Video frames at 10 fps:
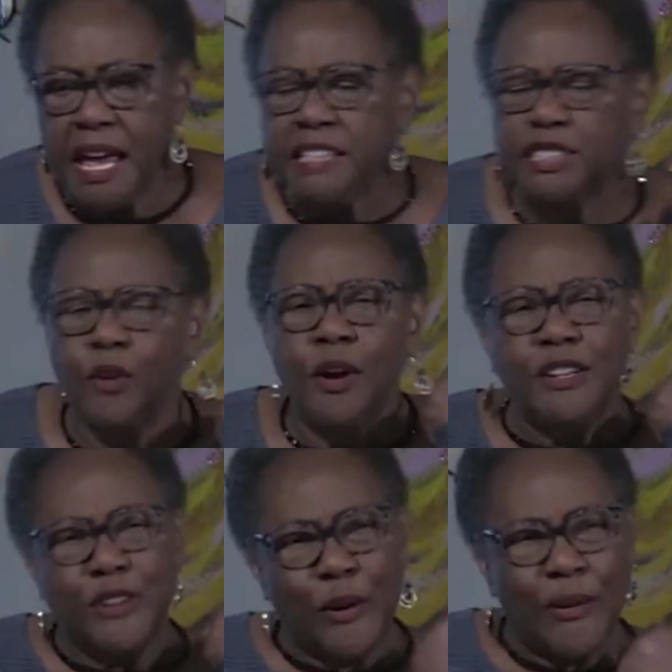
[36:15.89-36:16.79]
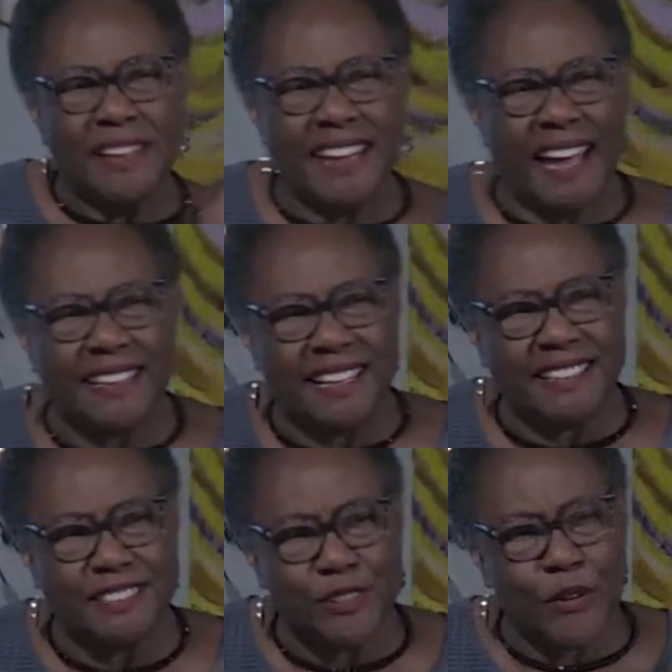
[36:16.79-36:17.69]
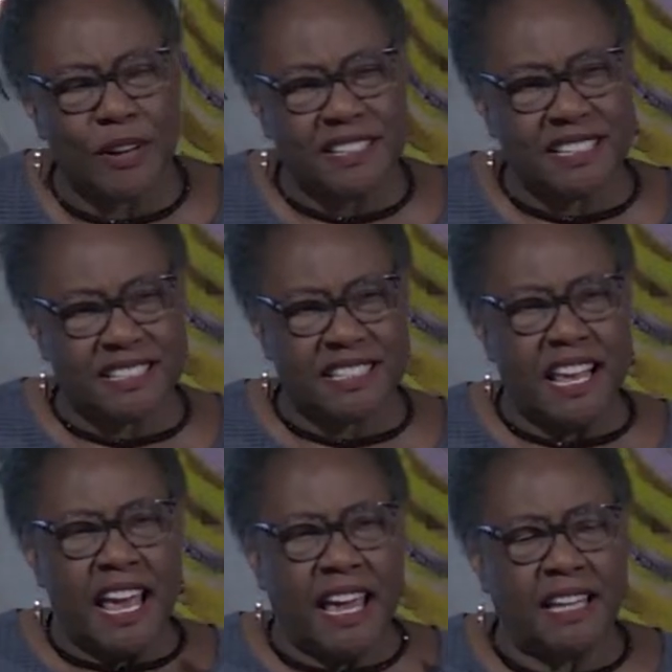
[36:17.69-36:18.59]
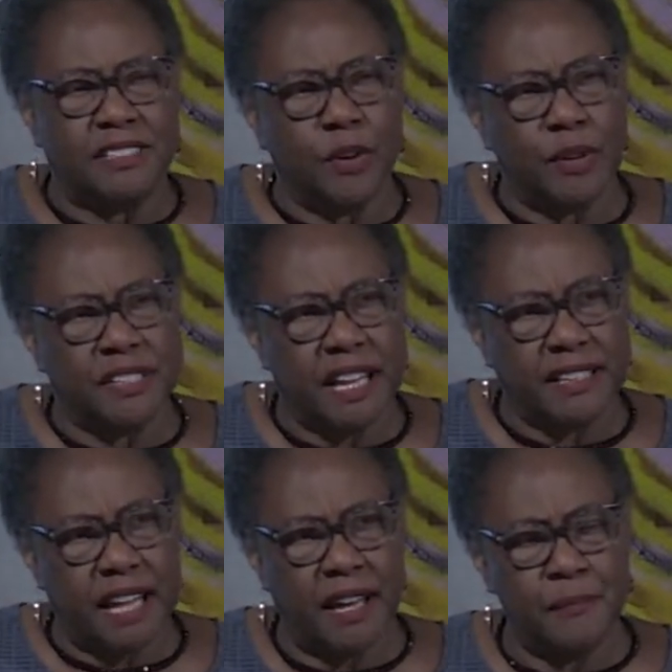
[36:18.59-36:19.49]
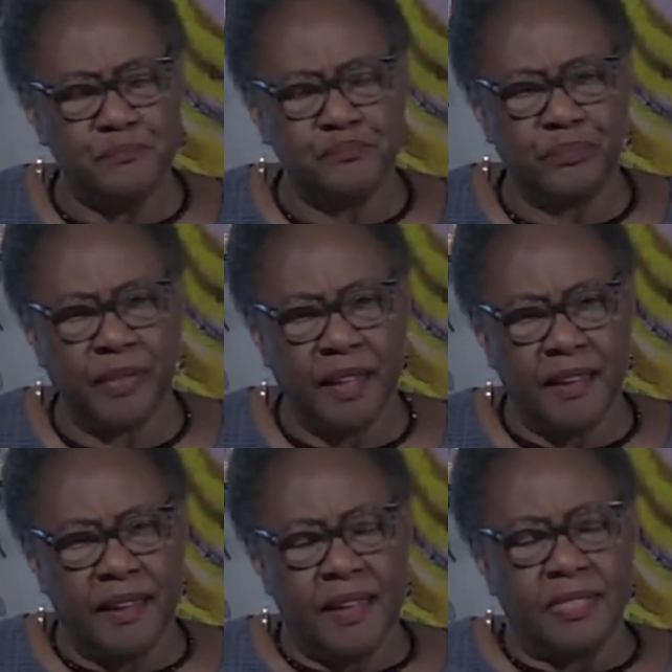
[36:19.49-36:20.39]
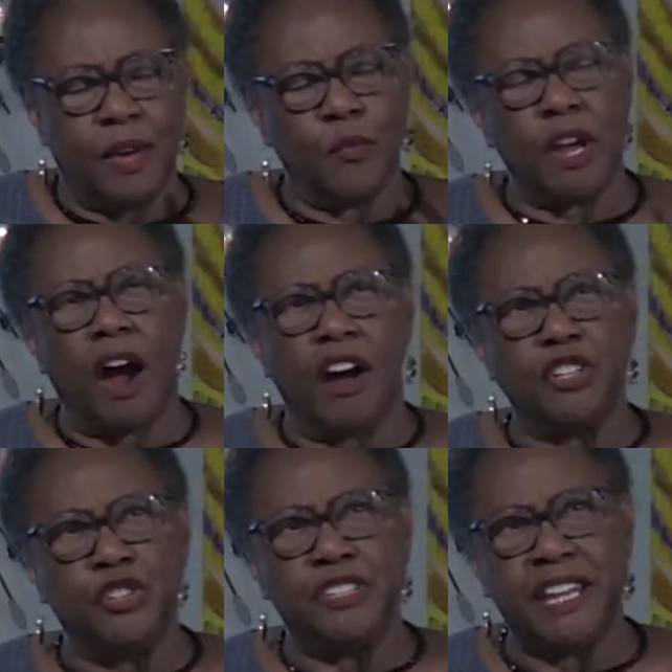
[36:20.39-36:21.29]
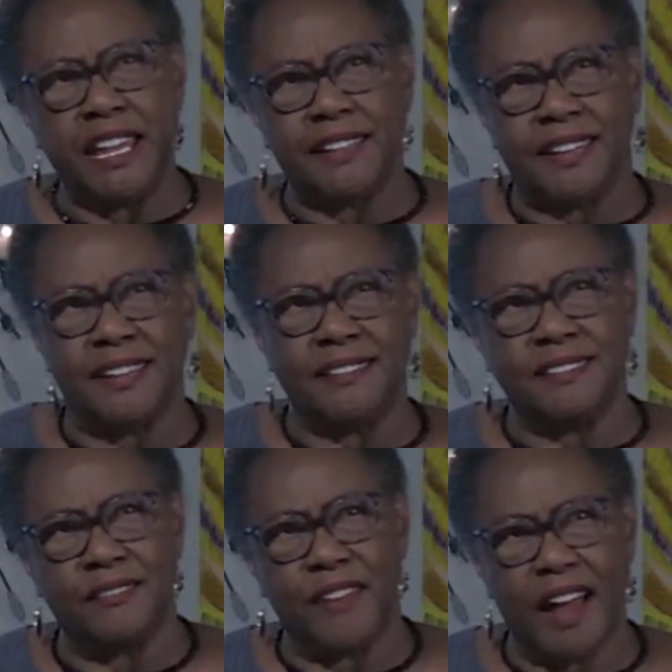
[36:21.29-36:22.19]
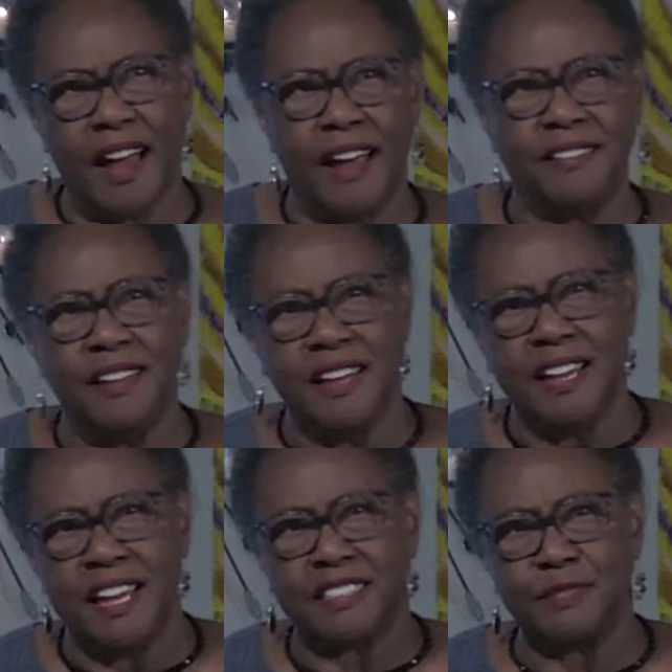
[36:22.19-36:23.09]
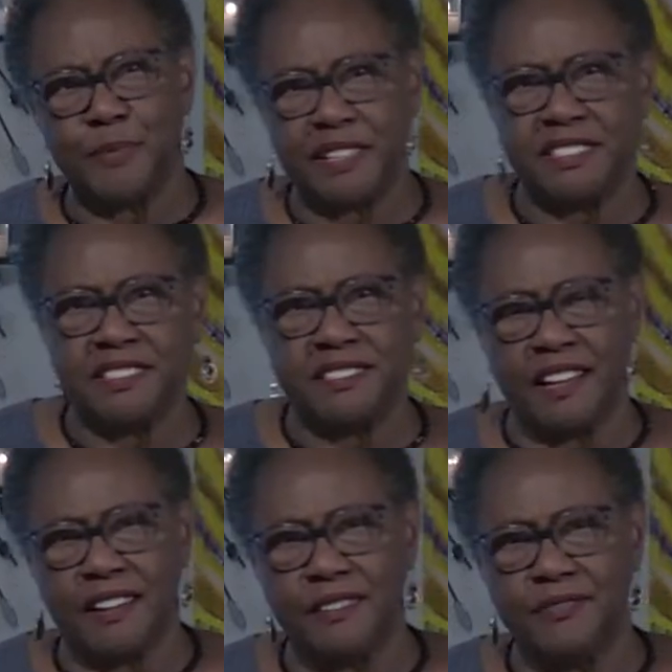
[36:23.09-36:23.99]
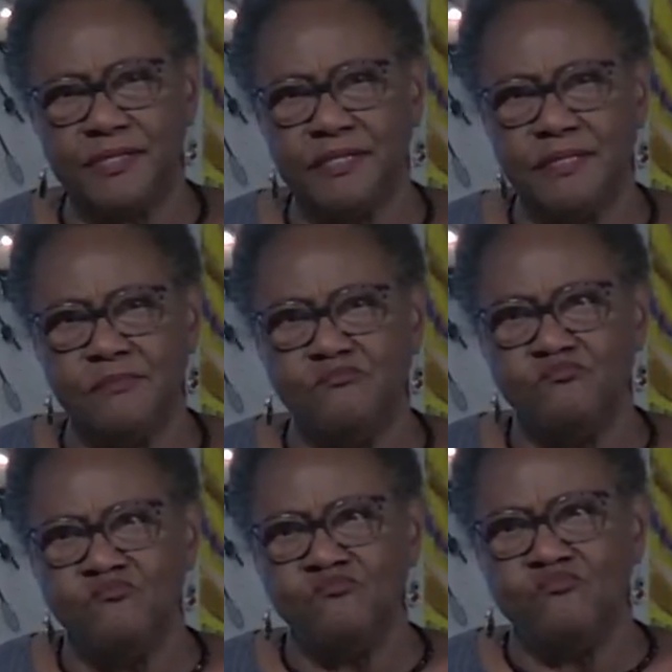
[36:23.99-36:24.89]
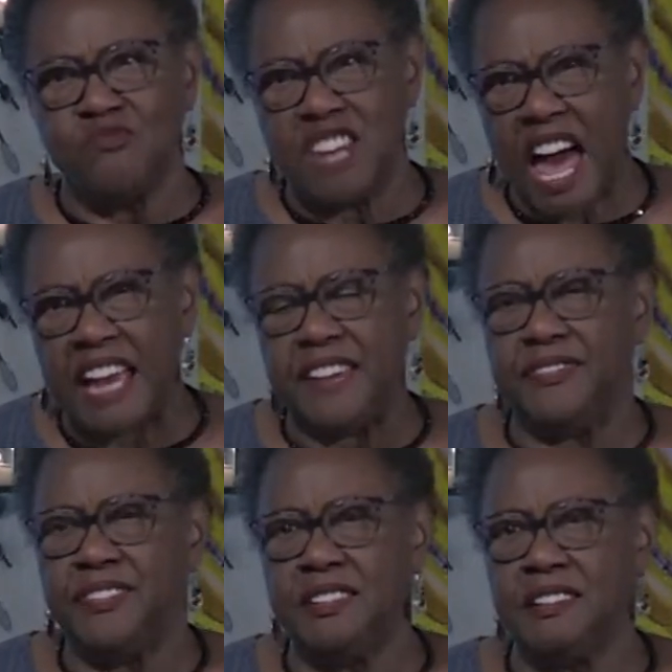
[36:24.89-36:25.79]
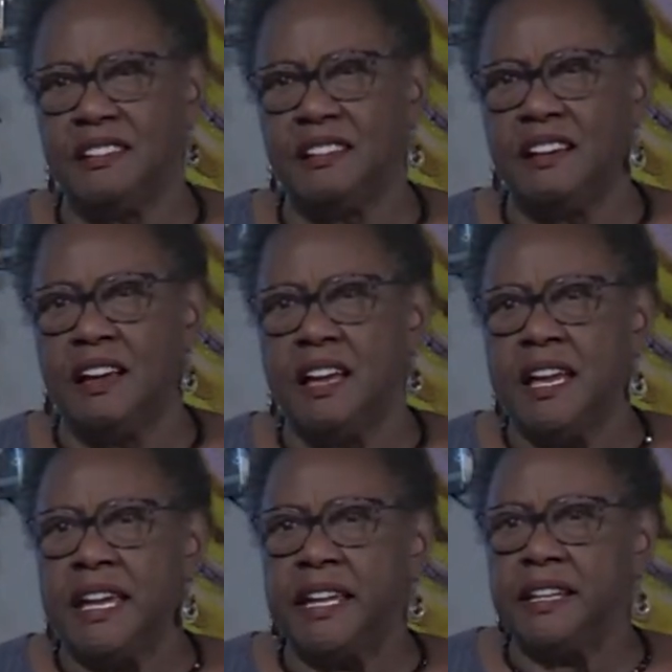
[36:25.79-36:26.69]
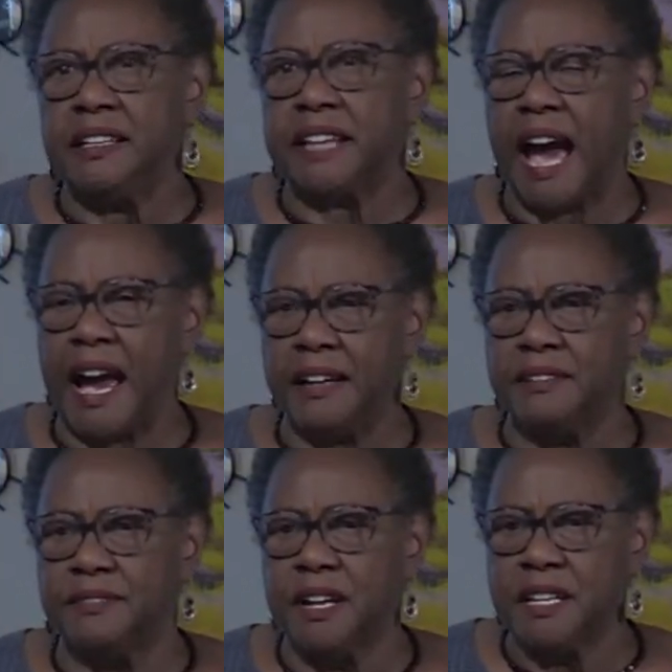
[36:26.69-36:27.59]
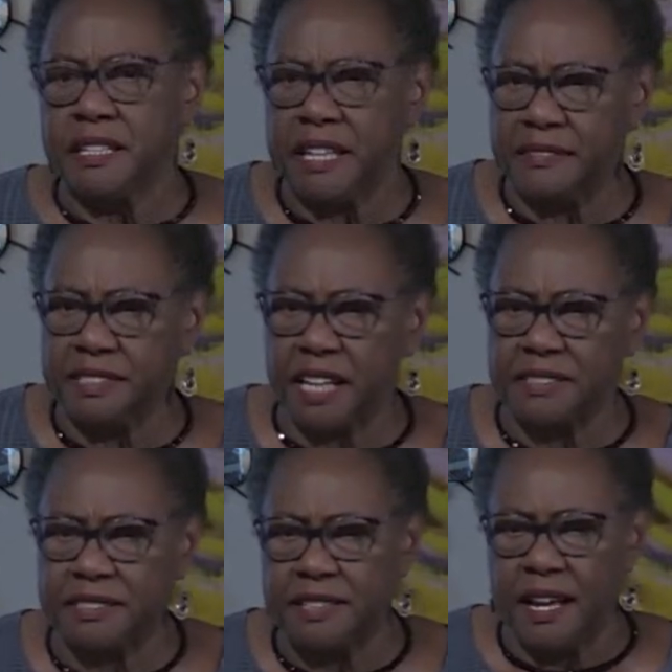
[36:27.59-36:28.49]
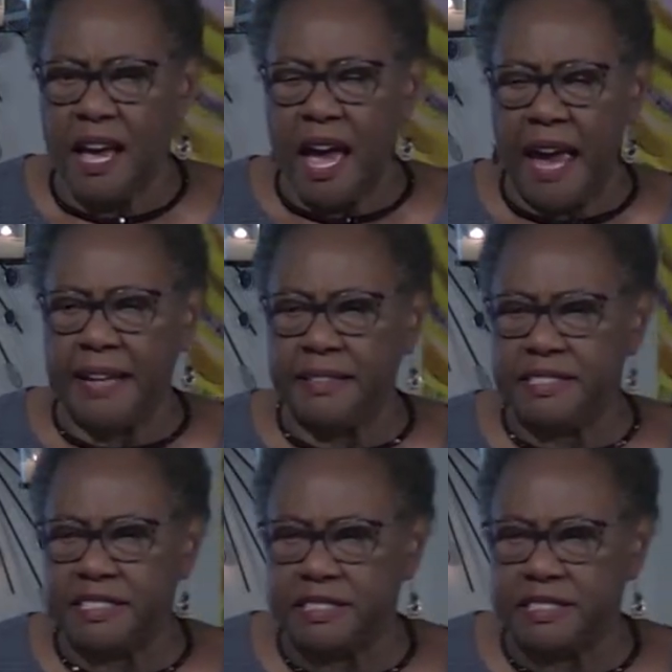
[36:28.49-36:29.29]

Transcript: So knowing that and knowing this and knowing that we are unique, divine expressions of life kind of gives us a